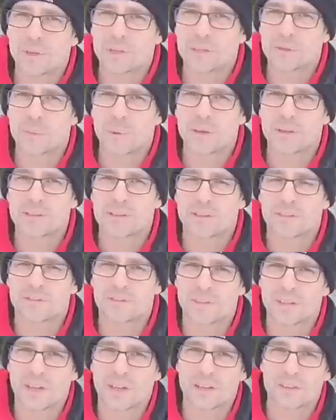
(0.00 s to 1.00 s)
be
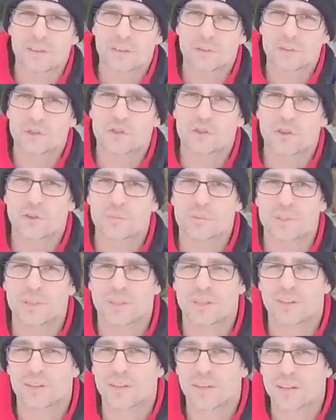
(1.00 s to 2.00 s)
expensive to cut those
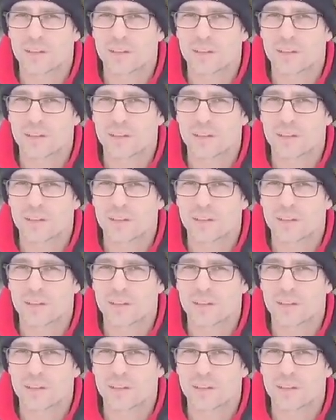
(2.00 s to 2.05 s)
strips in.